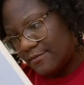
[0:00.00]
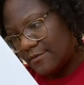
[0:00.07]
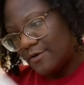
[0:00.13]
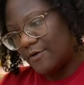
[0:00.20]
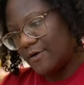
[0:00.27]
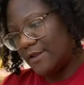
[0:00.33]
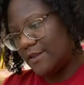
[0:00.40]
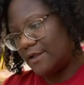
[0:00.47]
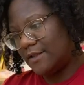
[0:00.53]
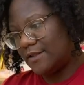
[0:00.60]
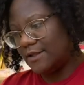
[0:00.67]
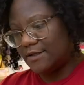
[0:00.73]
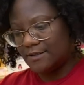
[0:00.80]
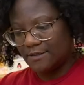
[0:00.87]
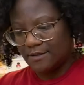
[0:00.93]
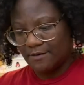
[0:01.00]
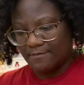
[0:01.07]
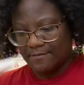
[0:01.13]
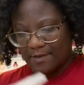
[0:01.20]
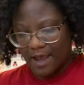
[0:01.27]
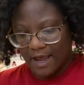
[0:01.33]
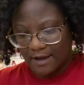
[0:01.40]
I think these are
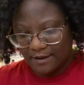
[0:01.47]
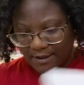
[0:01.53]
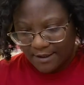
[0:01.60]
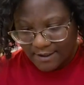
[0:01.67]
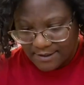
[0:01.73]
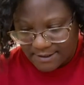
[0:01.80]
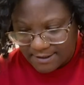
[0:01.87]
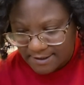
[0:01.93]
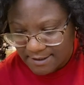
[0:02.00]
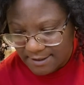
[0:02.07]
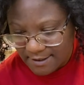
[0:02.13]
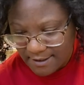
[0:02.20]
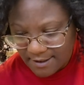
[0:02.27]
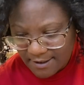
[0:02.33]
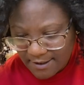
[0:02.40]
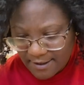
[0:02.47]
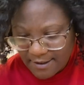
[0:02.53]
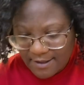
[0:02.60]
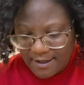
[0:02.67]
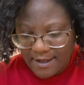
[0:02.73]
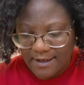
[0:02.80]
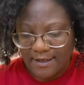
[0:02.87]
magnets.
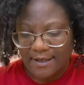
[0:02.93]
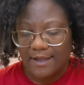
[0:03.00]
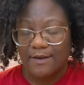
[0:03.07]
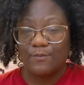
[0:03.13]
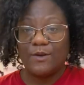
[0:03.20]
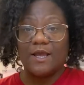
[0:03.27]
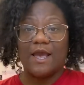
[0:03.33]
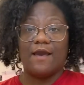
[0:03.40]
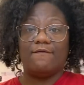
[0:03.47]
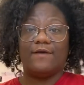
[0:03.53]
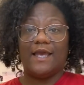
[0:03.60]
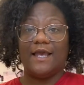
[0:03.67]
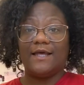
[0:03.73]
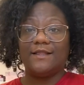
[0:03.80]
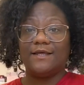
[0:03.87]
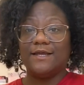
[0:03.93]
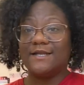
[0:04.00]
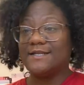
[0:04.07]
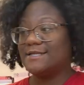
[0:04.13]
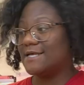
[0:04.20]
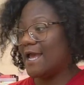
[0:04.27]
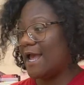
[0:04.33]
And then we have
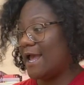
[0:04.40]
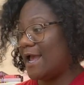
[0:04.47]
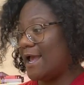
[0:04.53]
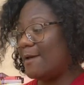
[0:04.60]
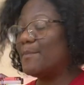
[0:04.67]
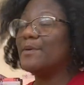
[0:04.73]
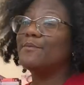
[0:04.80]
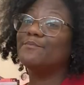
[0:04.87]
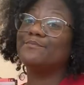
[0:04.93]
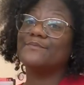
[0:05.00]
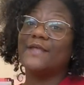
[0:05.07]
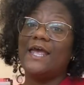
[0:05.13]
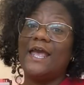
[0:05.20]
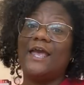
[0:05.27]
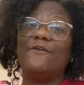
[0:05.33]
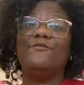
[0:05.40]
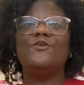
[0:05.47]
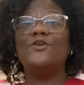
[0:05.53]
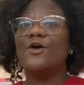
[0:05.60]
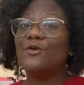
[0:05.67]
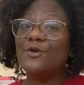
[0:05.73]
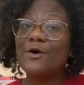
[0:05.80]
Alien Tape. If you
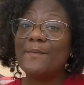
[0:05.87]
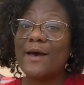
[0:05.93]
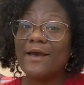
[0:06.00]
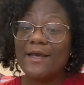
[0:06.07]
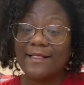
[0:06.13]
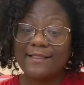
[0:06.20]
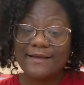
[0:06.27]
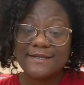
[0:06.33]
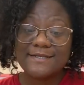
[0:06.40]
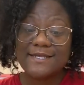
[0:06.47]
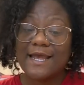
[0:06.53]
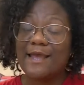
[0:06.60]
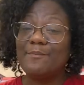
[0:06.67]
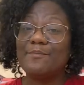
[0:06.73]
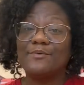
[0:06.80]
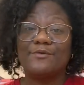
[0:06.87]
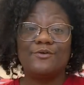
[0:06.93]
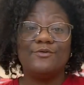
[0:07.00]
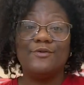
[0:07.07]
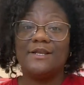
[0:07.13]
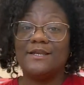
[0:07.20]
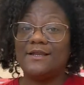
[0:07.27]
don't know about Alien Tape,
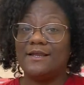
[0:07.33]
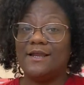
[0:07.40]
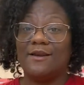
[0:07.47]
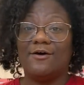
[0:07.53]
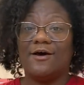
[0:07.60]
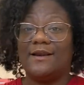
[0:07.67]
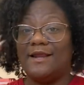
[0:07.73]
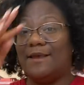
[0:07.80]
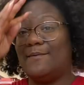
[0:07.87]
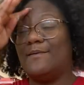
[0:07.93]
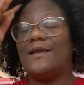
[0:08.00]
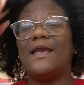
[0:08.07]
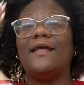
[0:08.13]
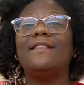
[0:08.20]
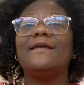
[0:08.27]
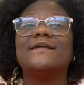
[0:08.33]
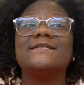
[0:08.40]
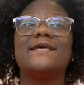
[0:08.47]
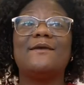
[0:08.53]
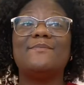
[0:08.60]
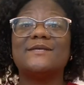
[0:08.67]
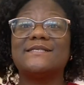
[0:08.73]
you need to get on it. Alien
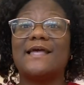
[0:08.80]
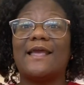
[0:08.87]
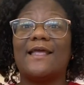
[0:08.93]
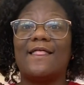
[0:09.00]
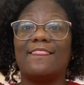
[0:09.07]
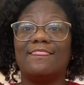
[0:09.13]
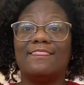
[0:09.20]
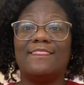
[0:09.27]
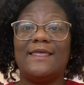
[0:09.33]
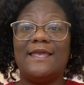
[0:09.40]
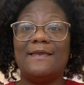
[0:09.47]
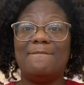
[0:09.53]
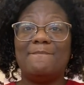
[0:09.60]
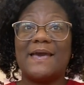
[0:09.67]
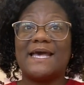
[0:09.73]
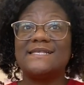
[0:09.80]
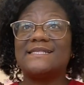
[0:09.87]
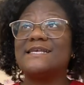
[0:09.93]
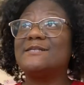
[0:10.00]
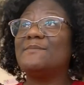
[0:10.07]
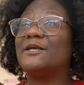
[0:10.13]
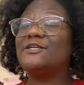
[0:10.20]
Tape is like the best,
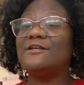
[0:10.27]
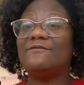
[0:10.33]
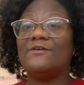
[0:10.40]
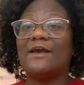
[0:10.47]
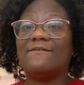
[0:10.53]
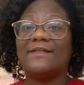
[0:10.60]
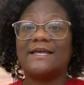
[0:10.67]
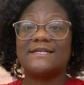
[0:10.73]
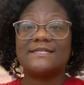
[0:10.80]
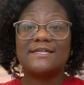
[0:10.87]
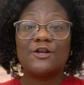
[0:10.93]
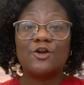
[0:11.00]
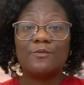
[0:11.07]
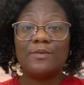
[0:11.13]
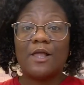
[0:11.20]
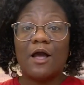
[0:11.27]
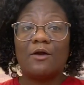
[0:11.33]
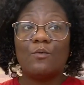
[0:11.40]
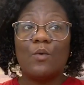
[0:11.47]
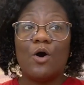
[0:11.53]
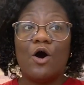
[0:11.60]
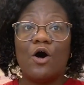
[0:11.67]
especially if you have like center block
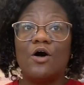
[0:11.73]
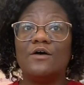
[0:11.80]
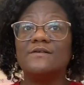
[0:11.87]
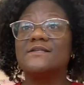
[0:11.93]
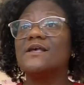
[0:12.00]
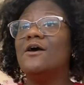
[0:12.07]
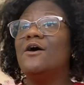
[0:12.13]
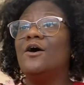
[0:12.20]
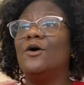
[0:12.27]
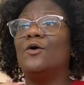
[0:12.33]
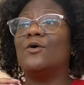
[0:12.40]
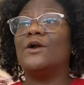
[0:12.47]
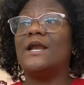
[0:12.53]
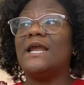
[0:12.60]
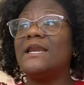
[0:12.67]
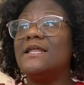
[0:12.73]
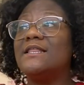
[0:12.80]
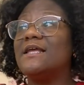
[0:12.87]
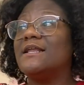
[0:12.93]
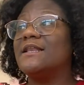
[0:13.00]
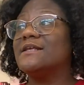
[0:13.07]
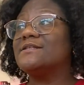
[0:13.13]
walls or
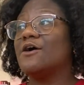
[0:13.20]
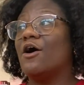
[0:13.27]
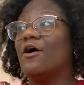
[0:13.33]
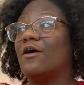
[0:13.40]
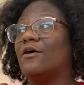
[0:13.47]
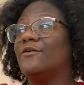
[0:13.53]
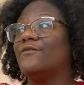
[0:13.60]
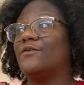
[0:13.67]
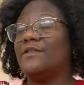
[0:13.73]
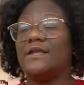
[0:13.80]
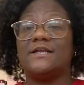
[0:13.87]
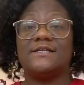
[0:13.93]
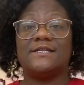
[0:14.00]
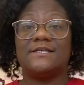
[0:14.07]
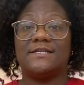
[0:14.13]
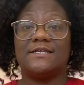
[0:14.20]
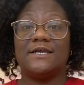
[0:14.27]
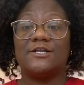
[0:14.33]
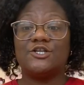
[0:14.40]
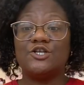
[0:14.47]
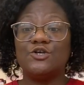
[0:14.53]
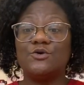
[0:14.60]
anything that's hard for things to
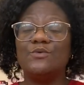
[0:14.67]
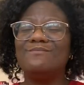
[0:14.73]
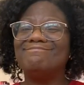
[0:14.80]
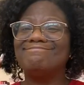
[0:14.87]
stick to.